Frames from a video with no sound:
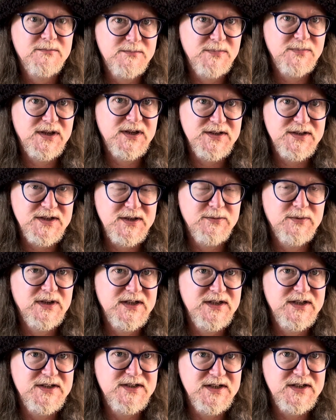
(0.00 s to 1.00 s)
because he
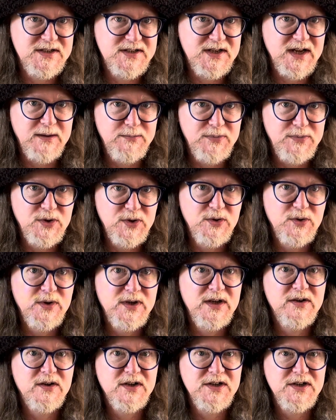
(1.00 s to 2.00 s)
released his debut
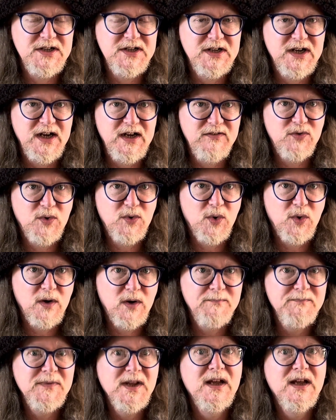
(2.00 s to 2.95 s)
in 1984.